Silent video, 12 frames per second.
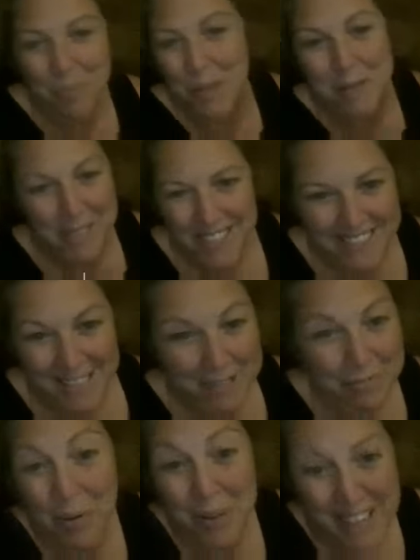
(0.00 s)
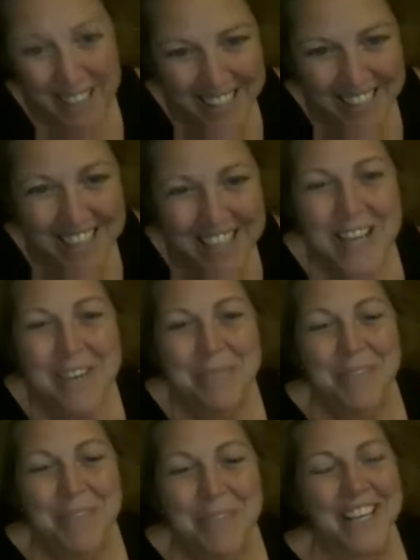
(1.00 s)
Maybe it's the same point,
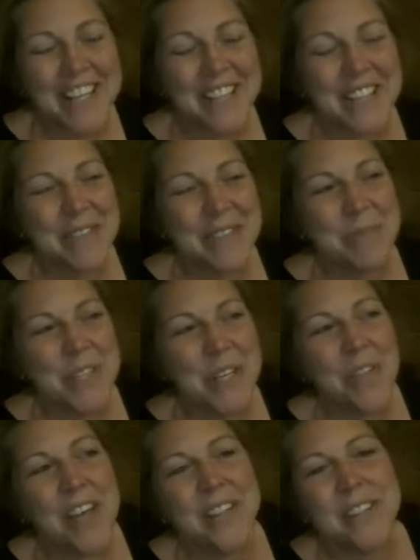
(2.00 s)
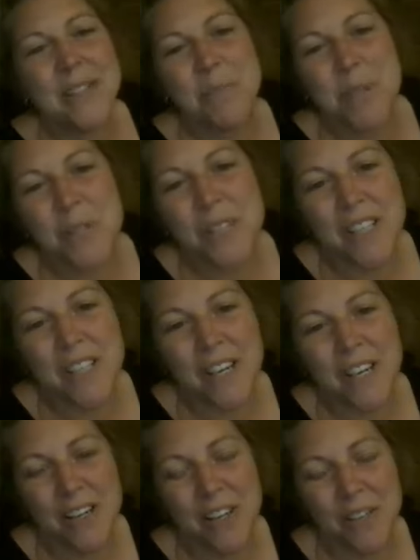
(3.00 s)
but you know, and that's the beauty
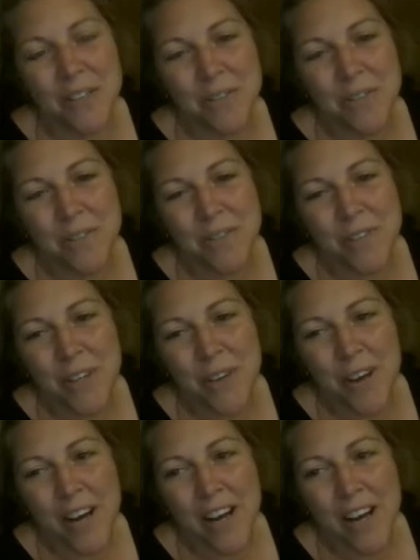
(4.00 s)
of, you know,